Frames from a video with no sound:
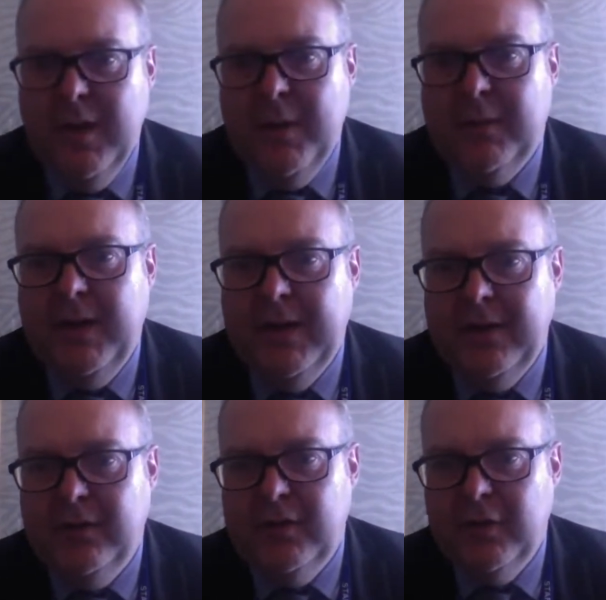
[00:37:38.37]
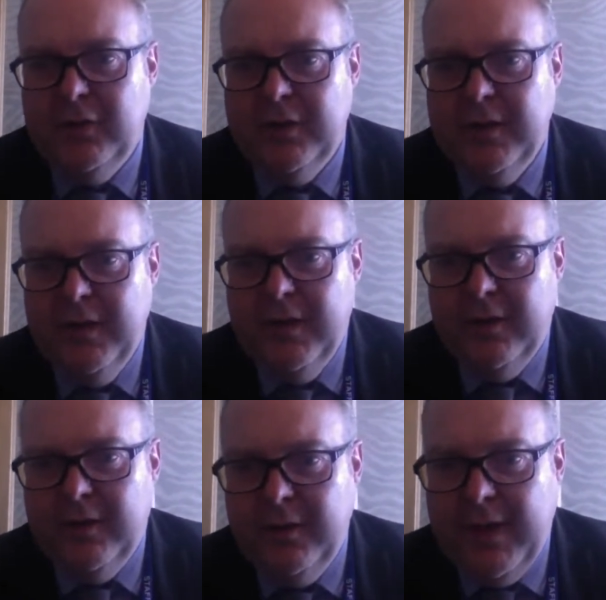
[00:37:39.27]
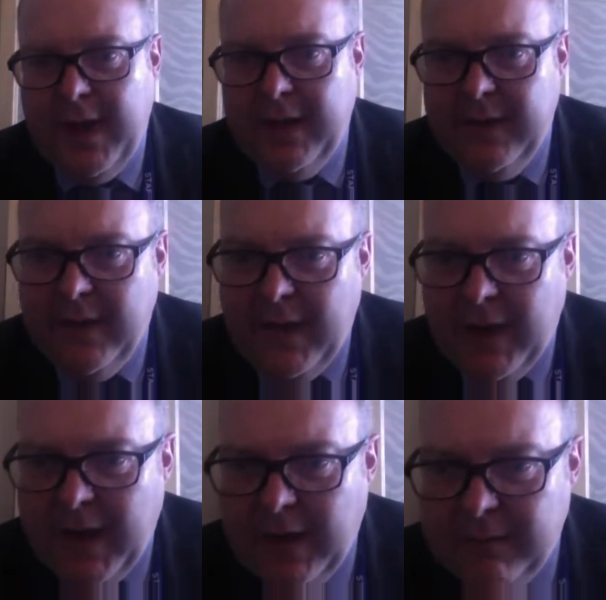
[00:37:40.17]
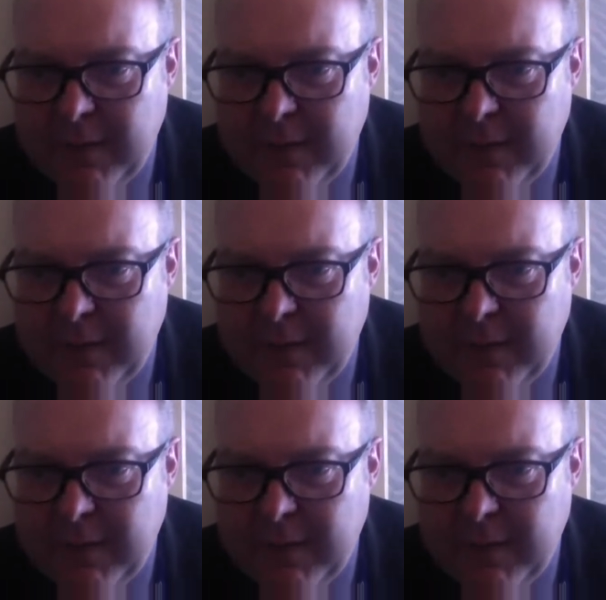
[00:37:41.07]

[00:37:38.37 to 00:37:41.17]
plenty of children through there. You